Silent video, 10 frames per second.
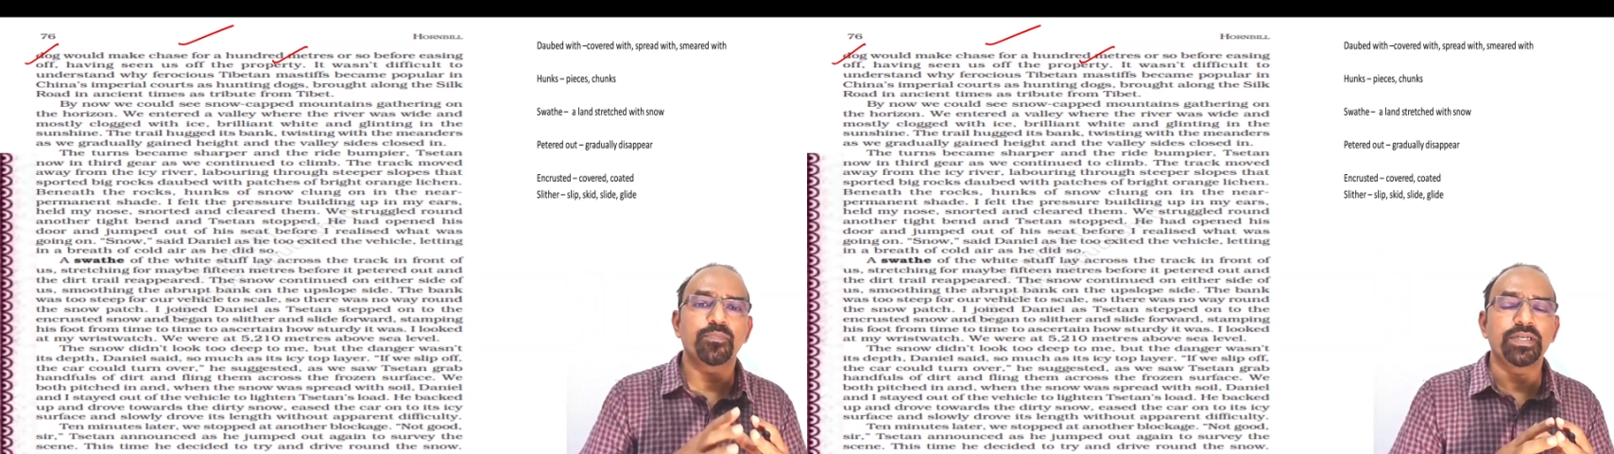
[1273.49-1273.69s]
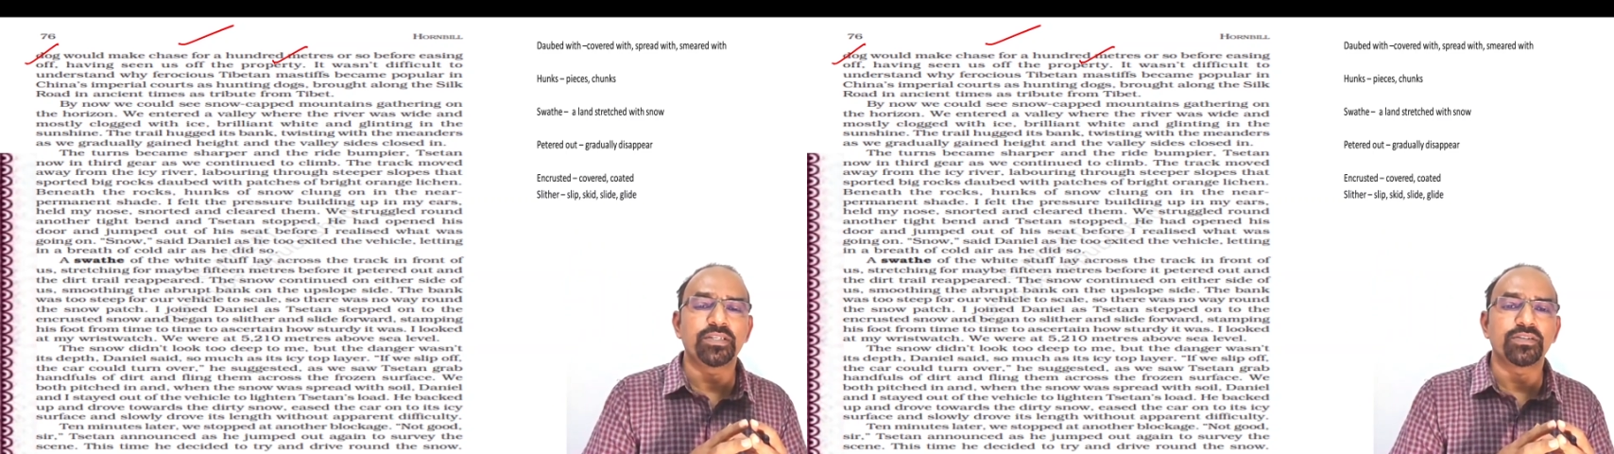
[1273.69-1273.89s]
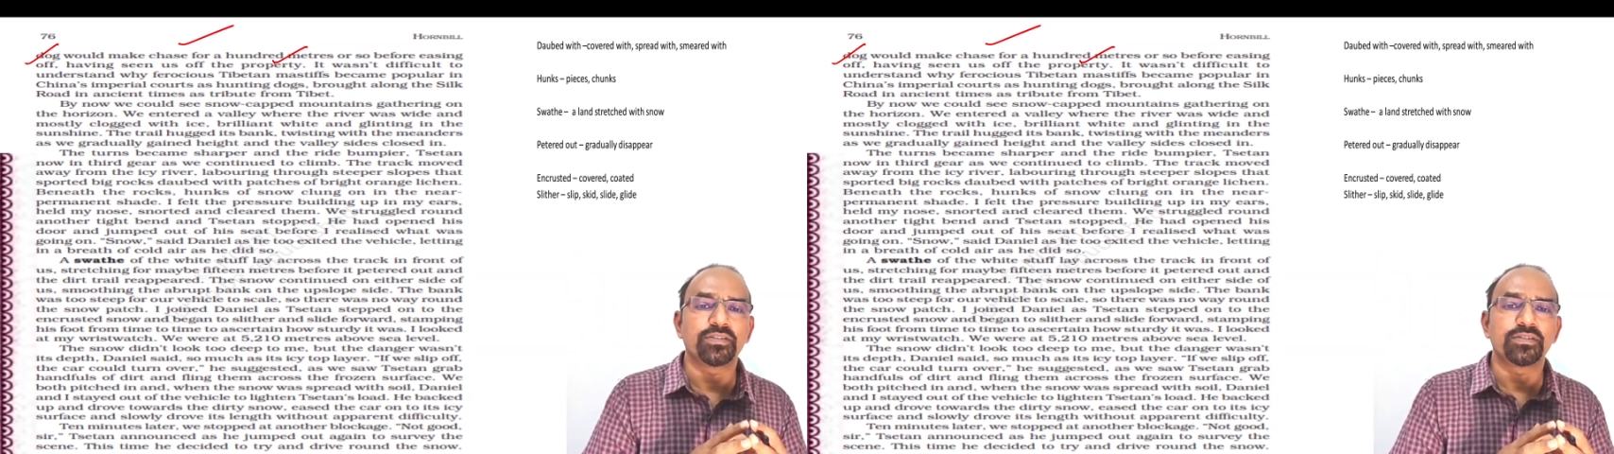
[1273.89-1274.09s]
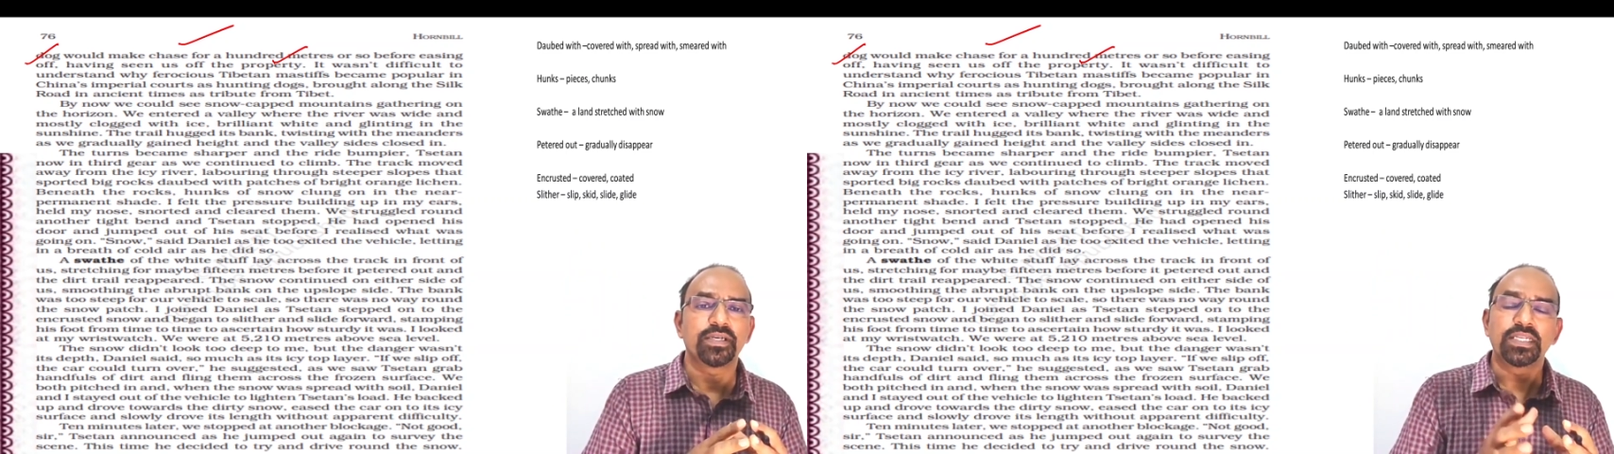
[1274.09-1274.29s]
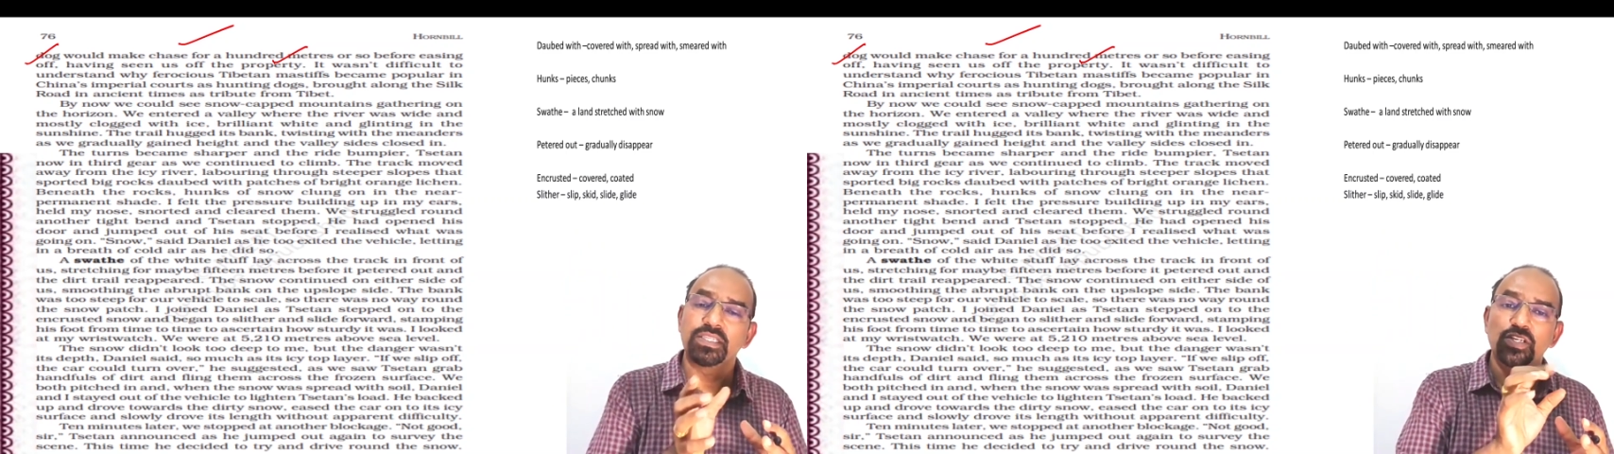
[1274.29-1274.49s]
meters,
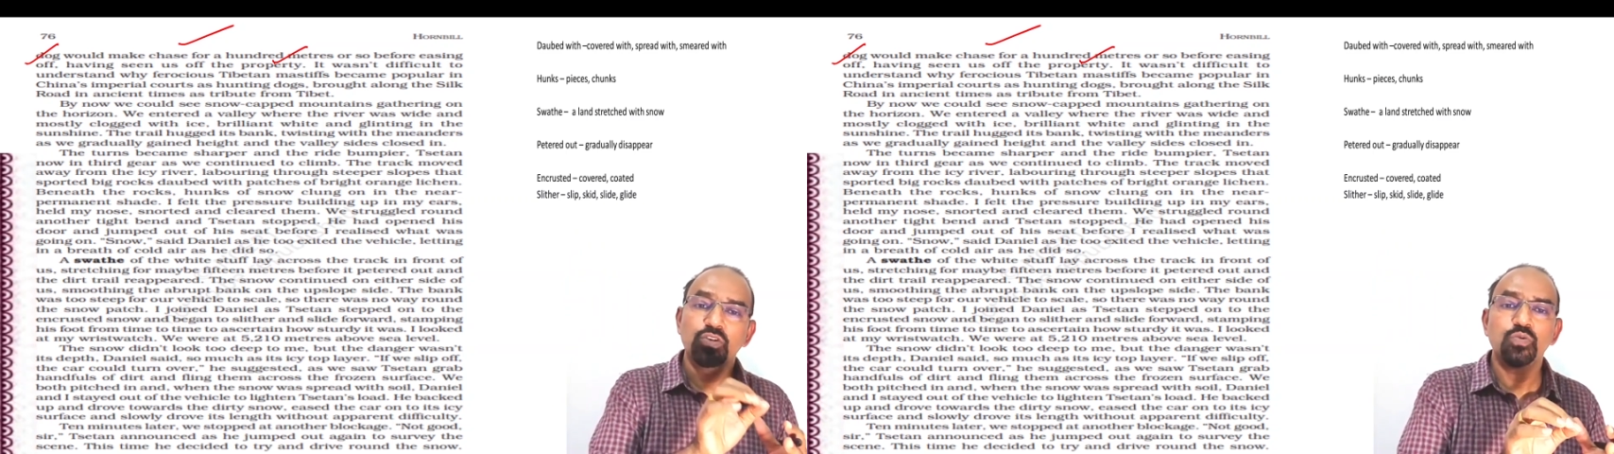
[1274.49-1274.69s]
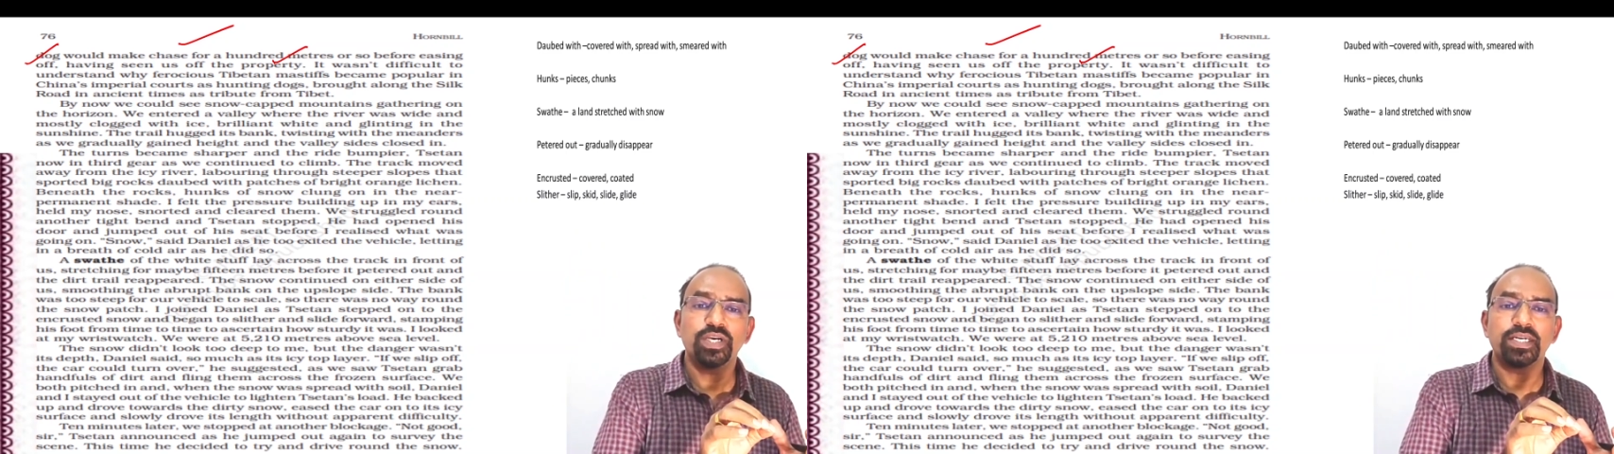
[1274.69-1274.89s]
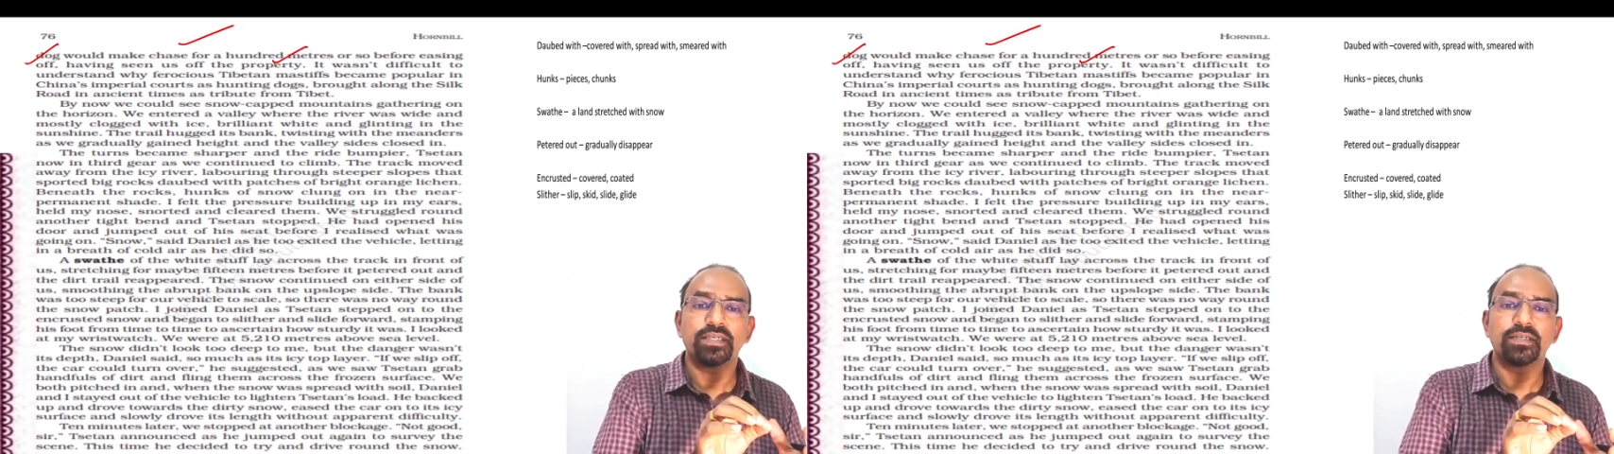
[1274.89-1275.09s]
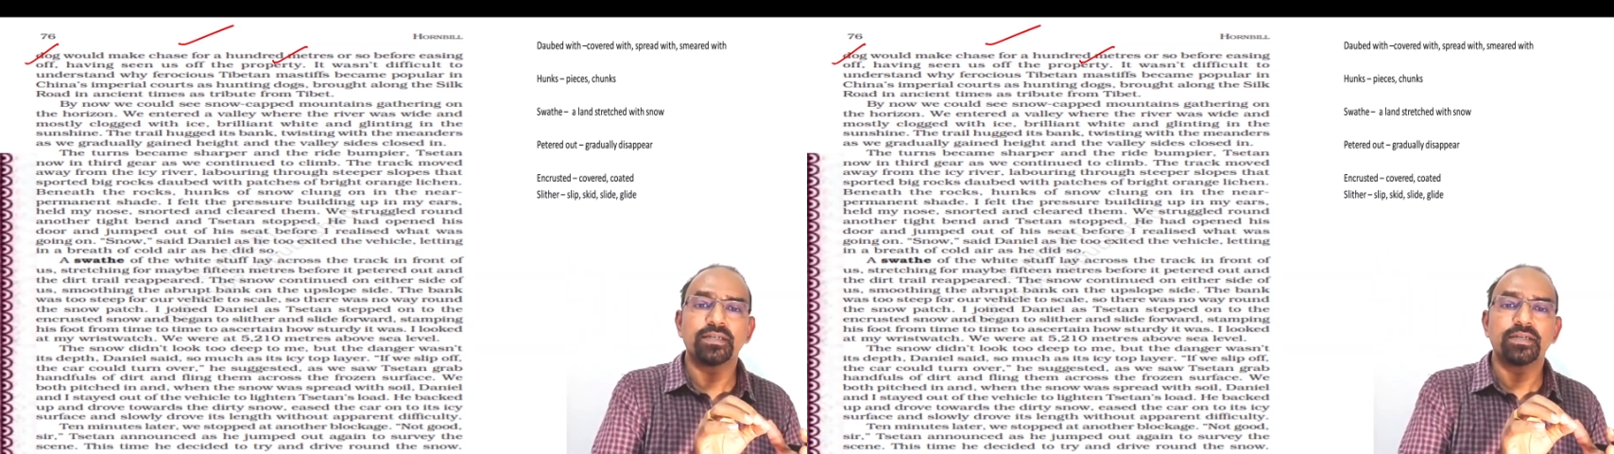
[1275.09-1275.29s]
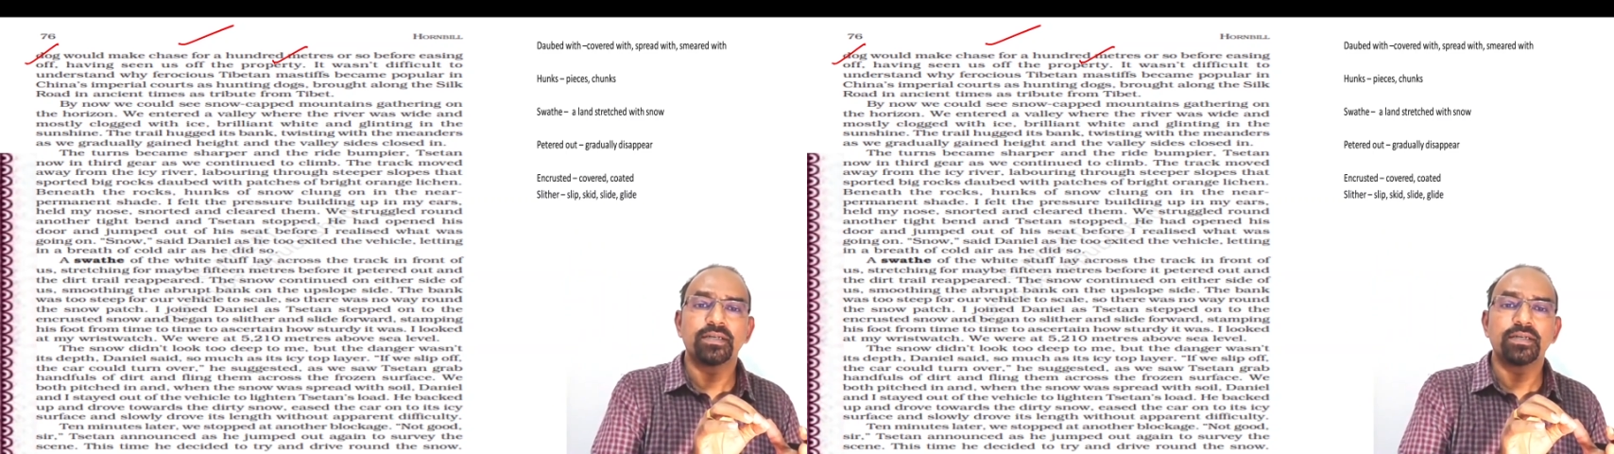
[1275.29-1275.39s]
they knew that